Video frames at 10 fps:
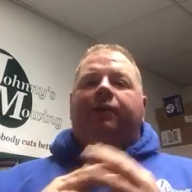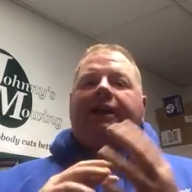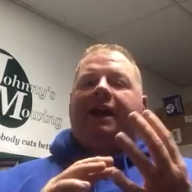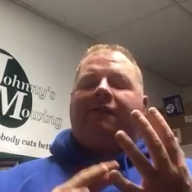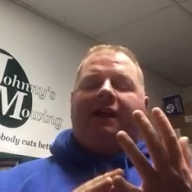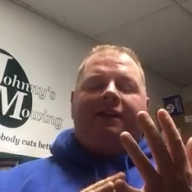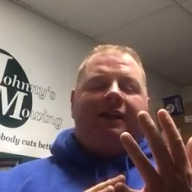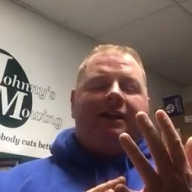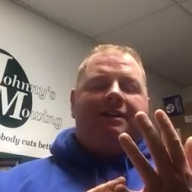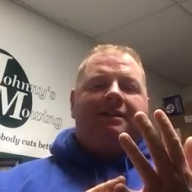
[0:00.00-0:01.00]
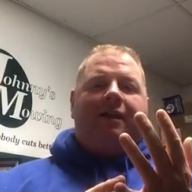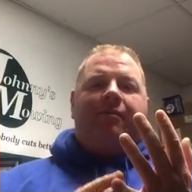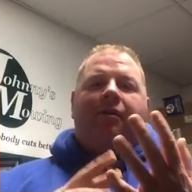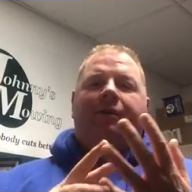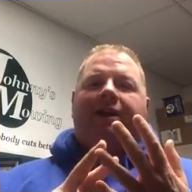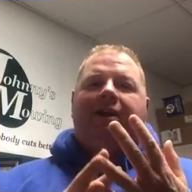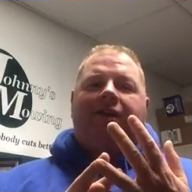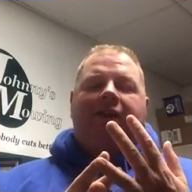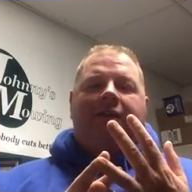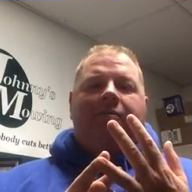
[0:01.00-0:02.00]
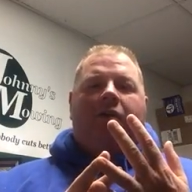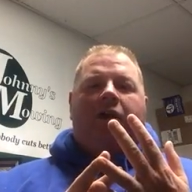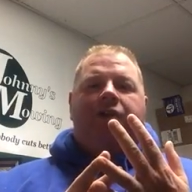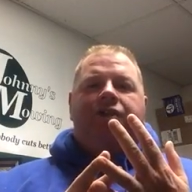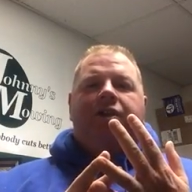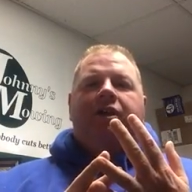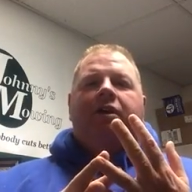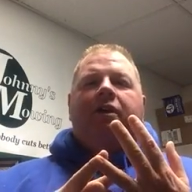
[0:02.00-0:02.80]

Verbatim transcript: We didn't have anything in December, we had nothing in March,